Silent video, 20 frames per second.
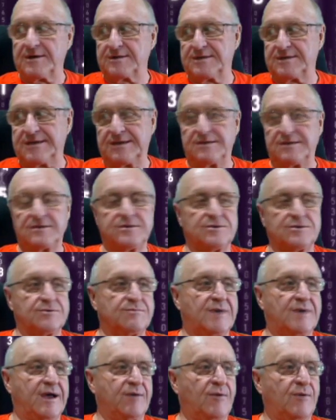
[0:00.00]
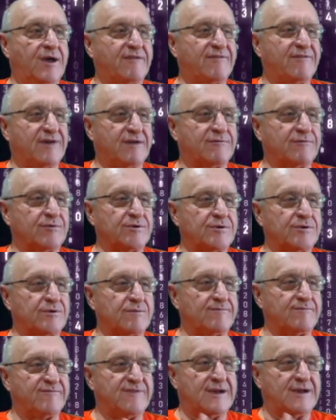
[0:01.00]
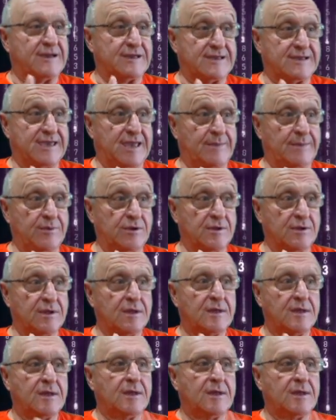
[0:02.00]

plugged into my Wi Fi router by a cable,